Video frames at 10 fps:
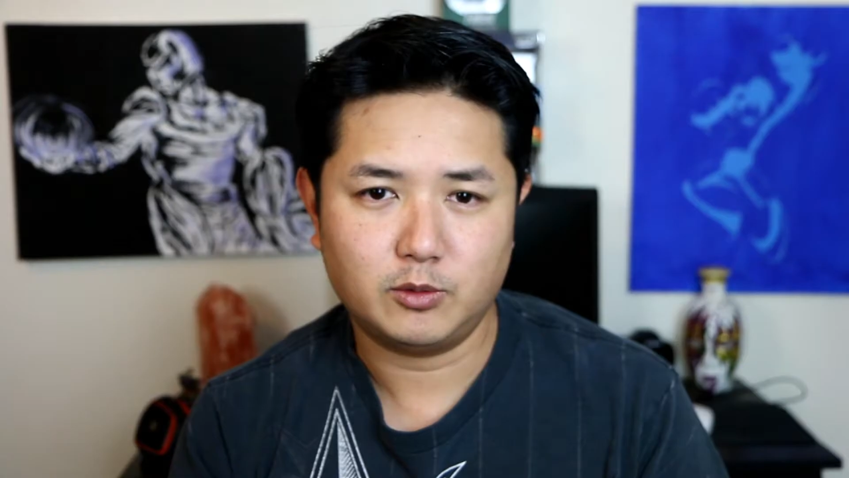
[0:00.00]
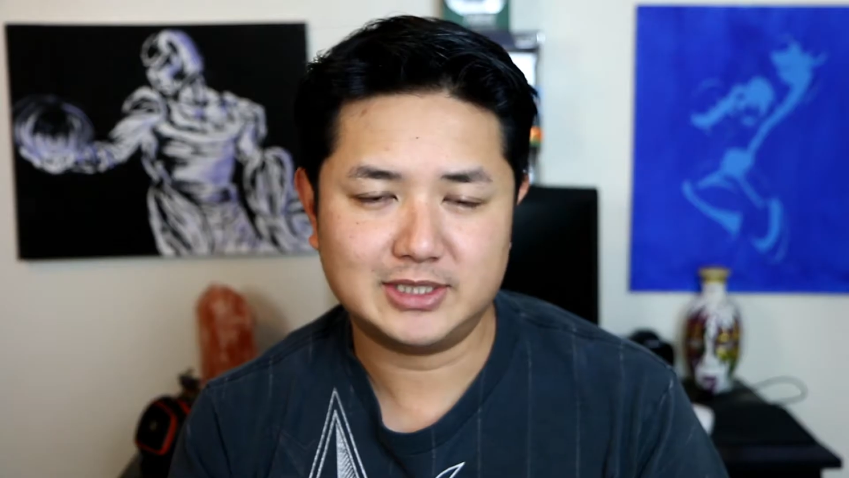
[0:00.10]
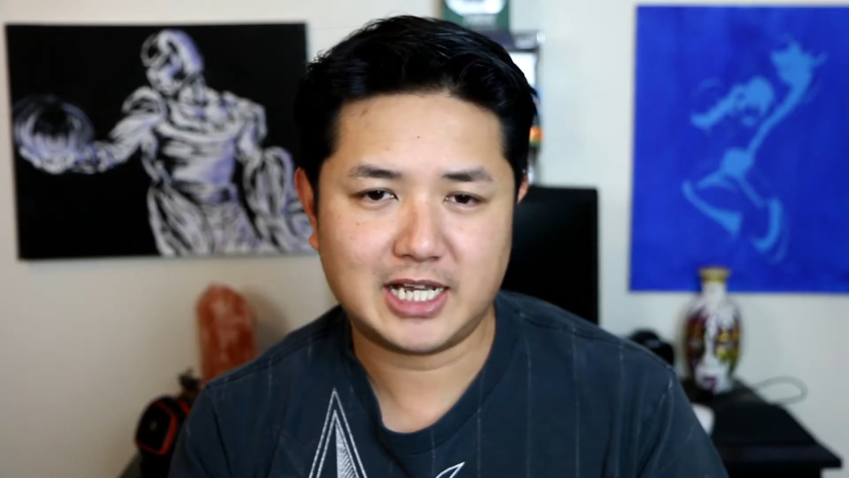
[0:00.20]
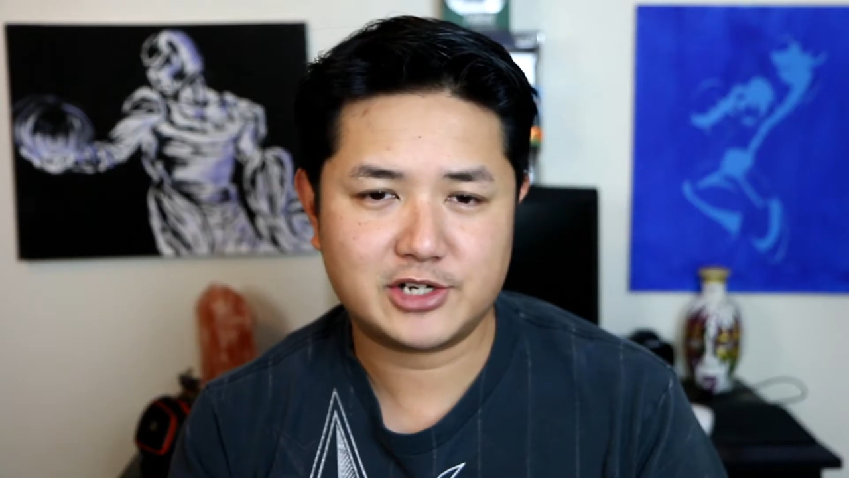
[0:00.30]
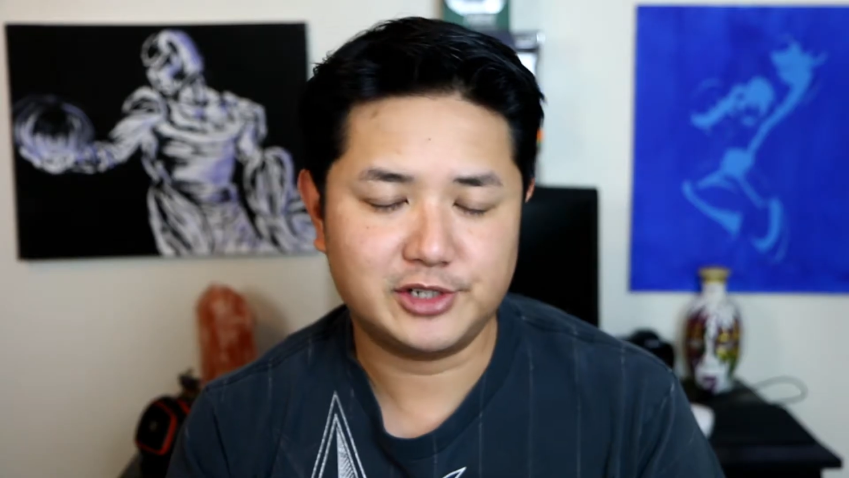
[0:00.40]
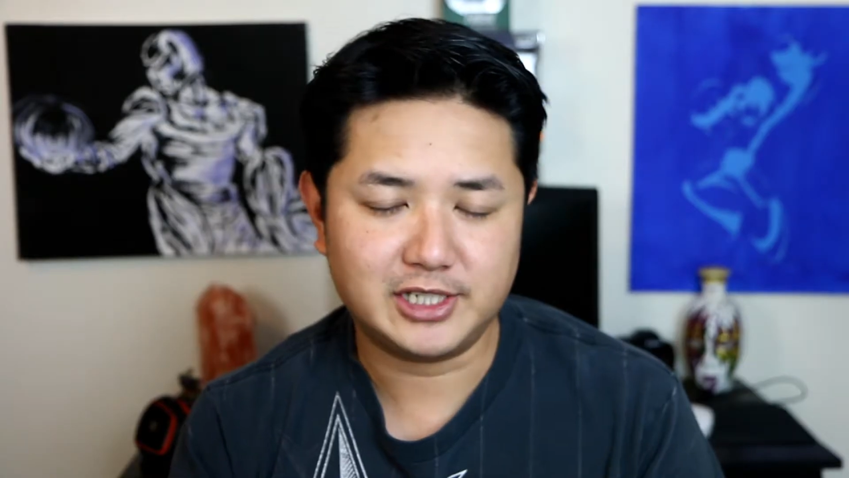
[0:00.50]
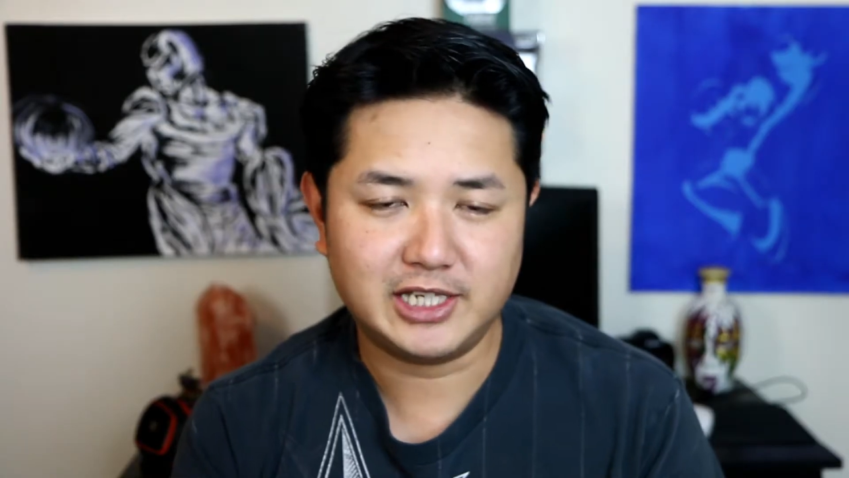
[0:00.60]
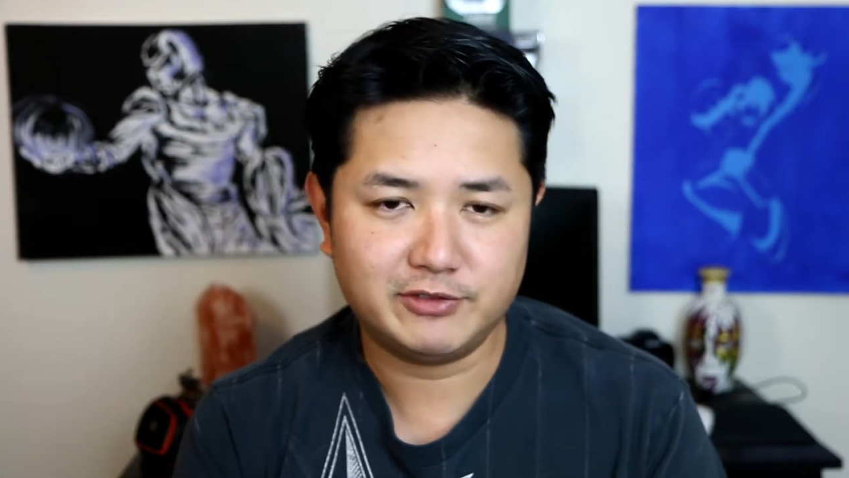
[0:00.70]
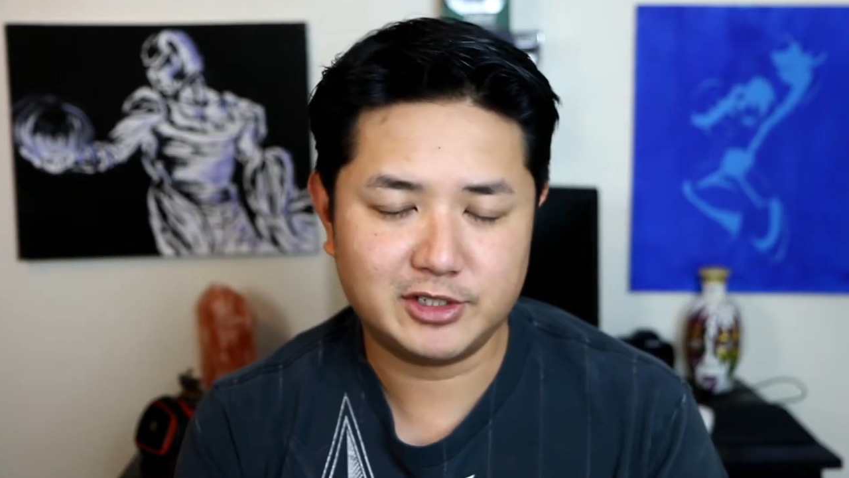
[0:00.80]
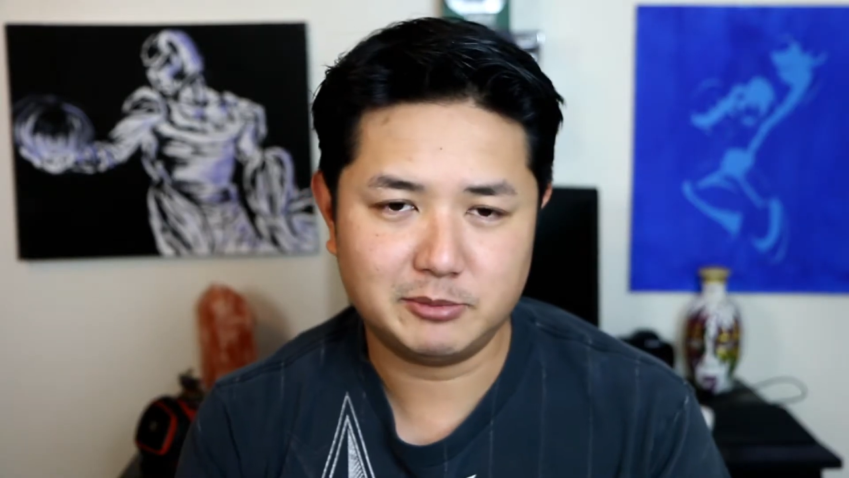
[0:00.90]
was actually
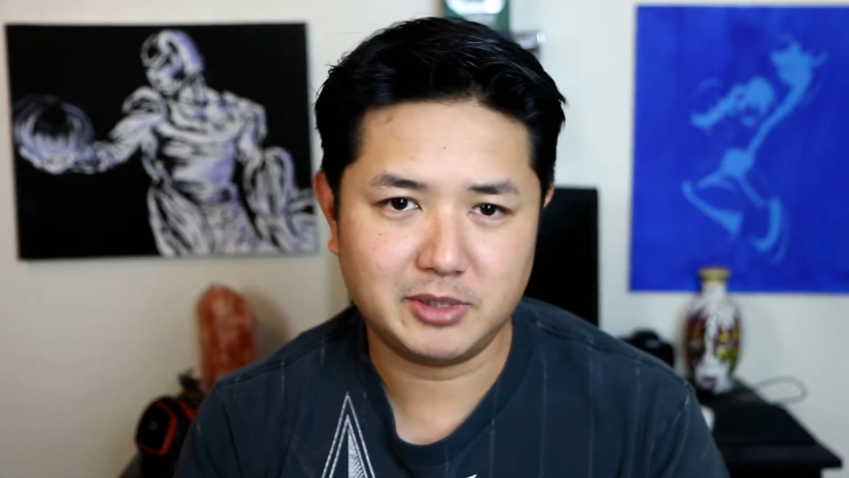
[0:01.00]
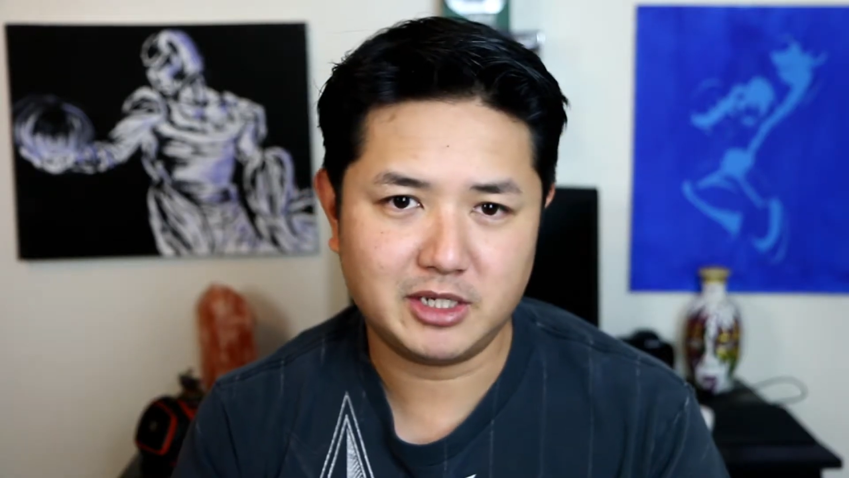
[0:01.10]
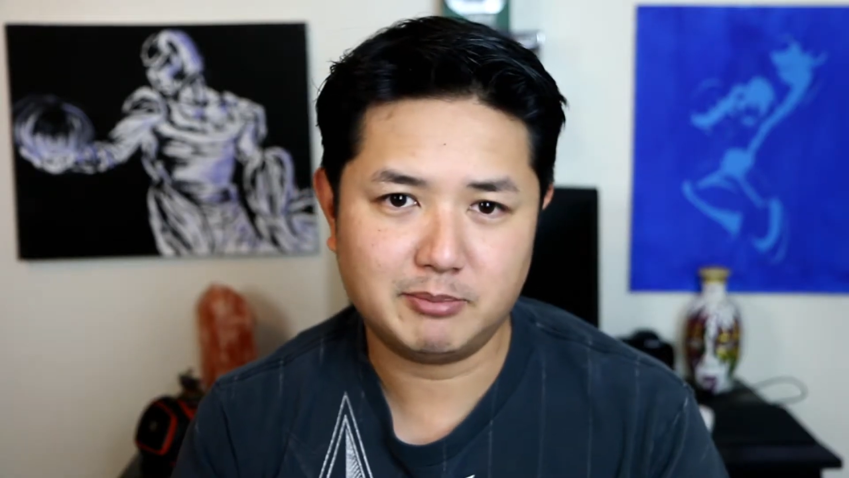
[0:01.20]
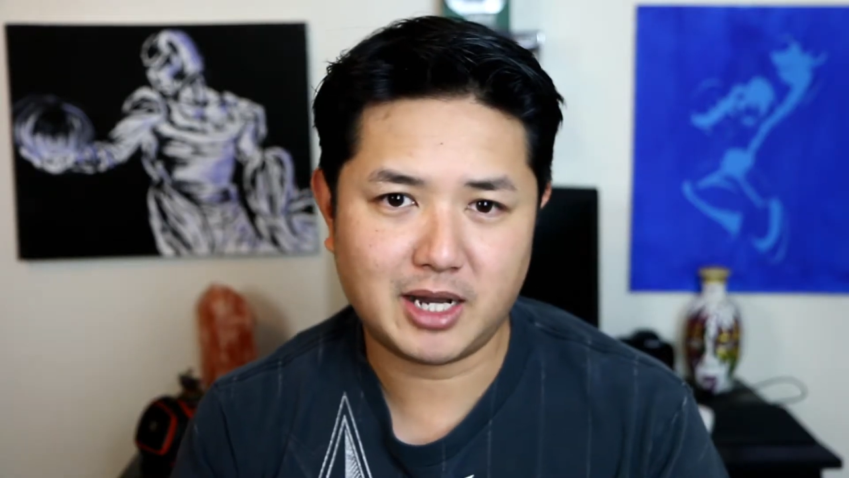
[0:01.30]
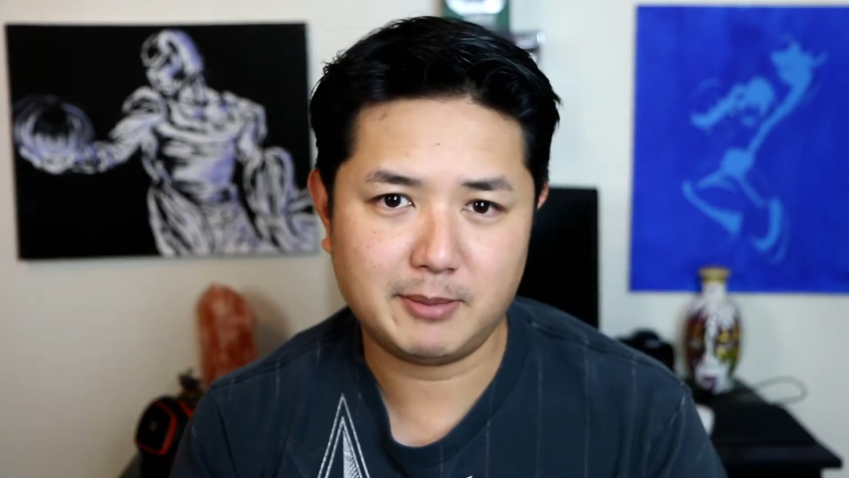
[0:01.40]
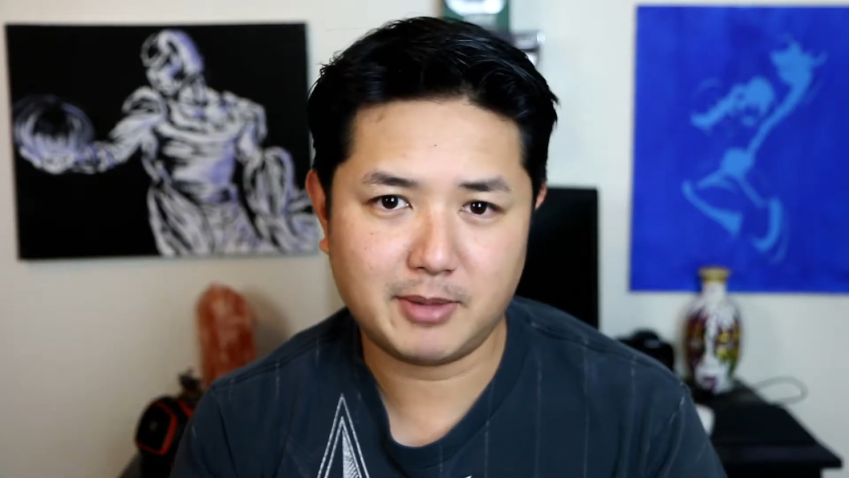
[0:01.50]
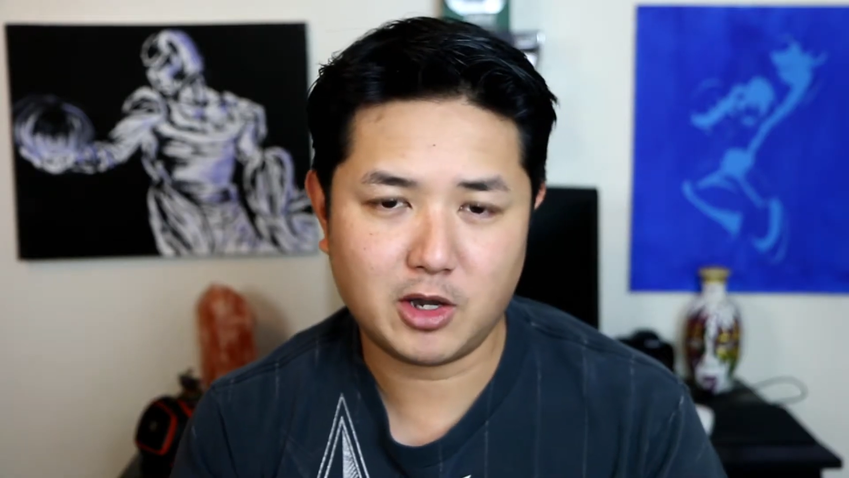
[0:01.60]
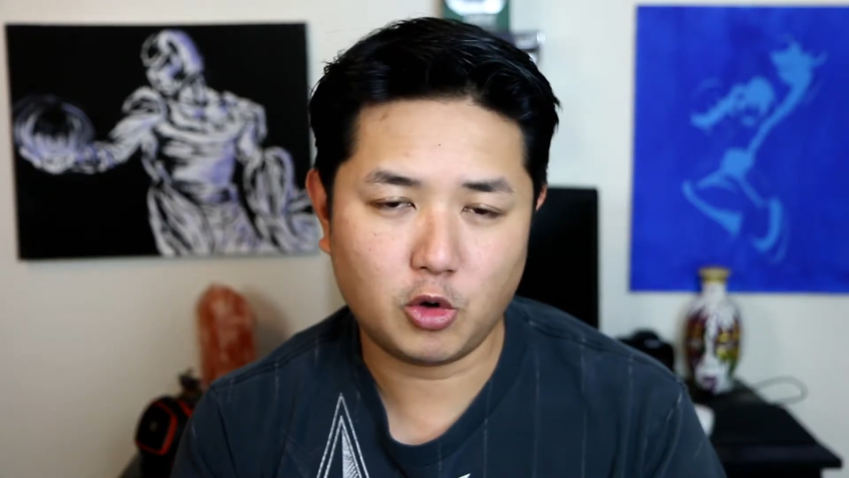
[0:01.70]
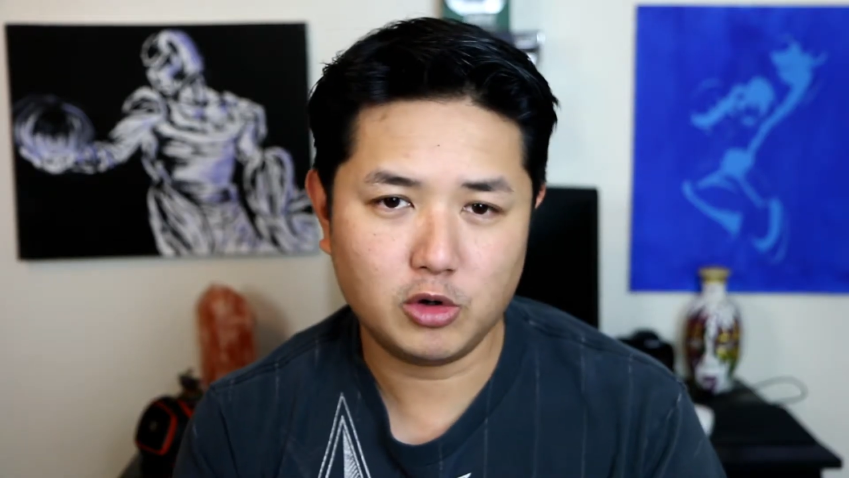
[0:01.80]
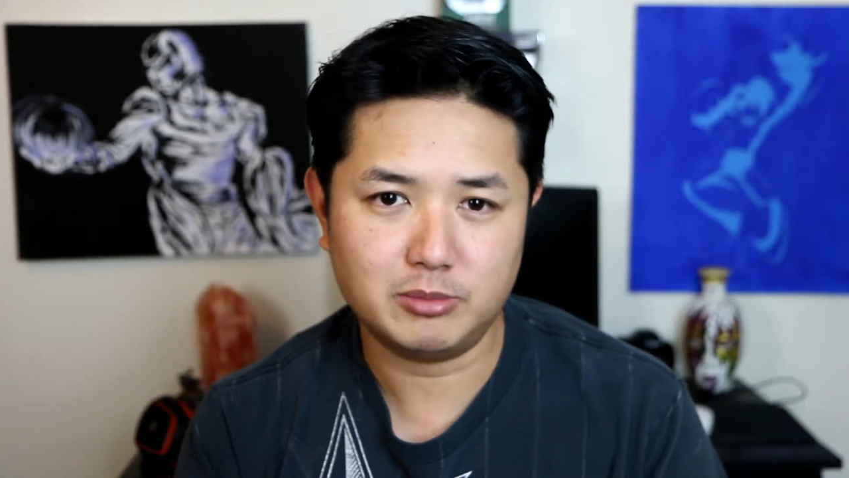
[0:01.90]
given to me by my
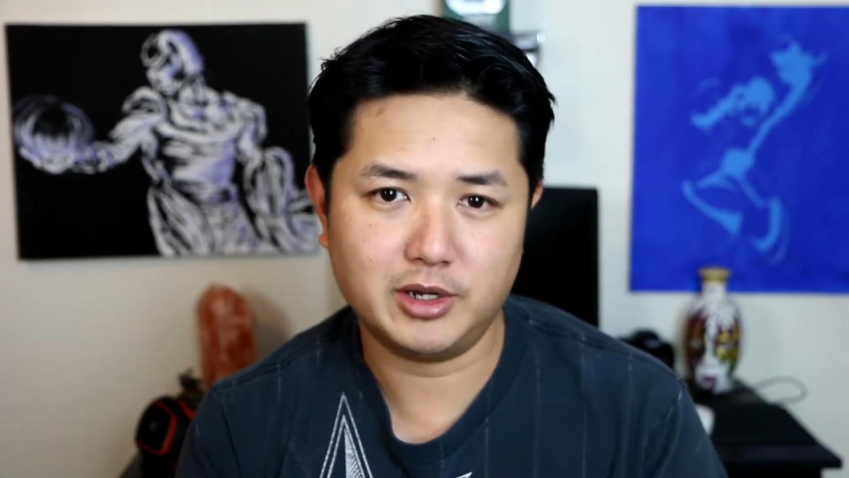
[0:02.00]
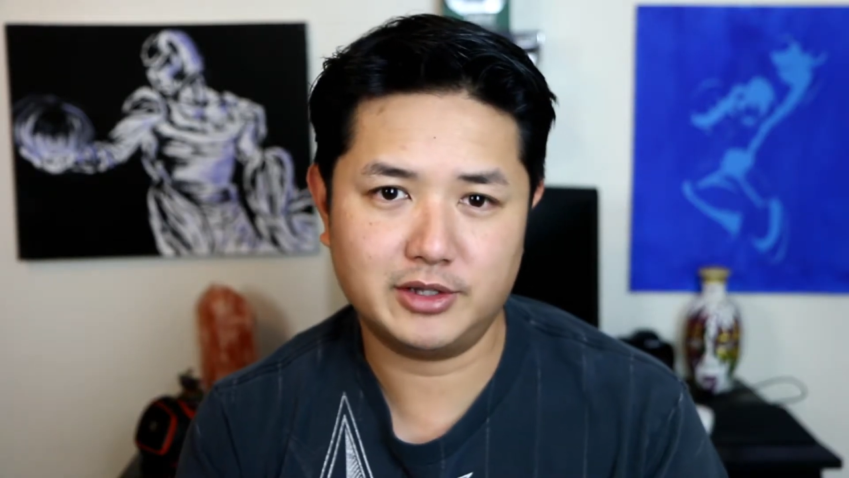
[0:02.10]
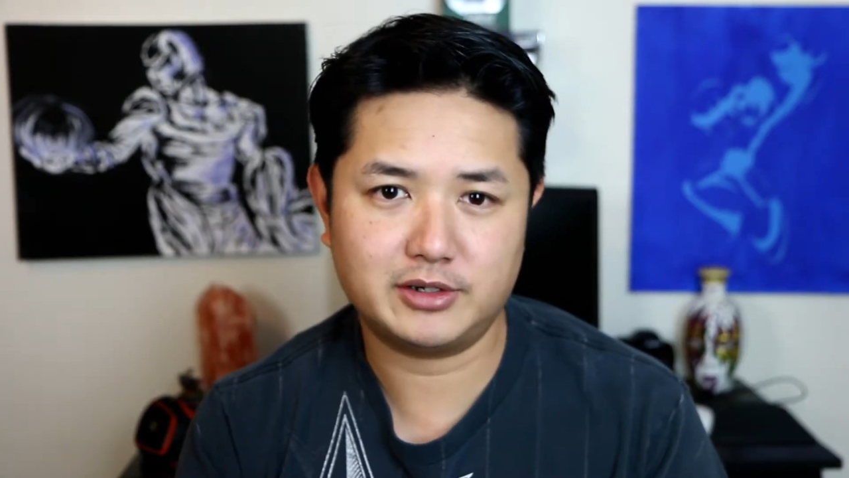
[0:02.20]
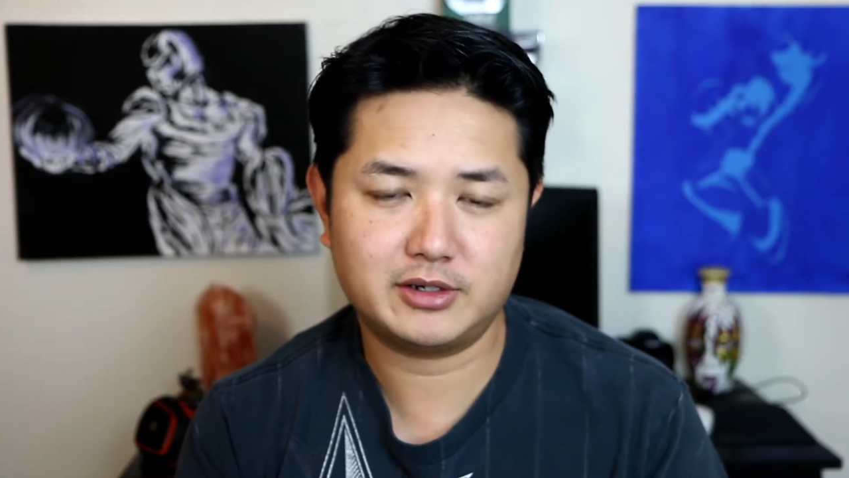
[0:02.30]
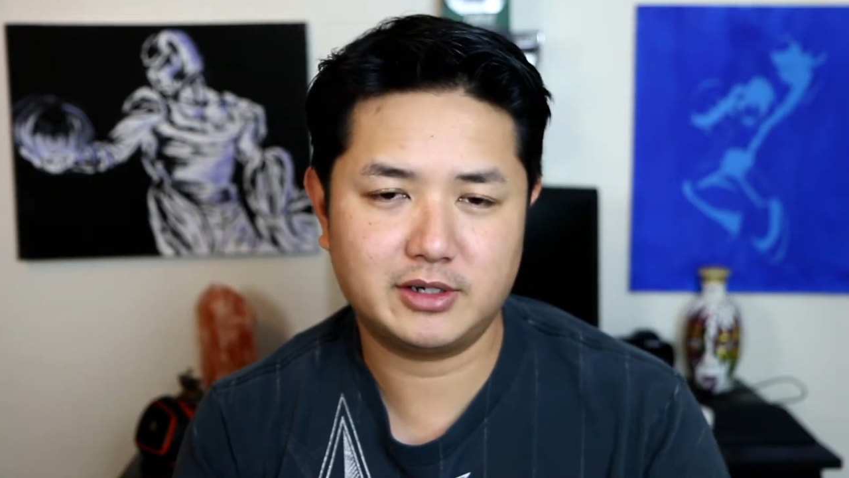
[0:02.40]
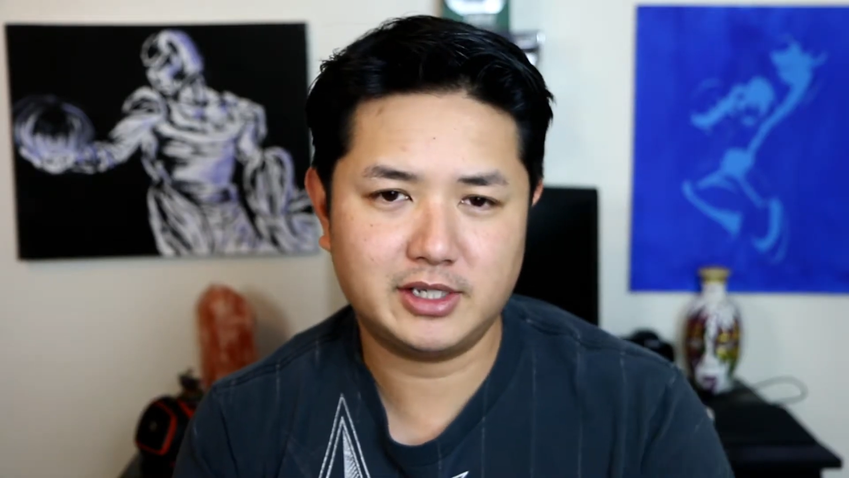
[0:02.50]
older brother.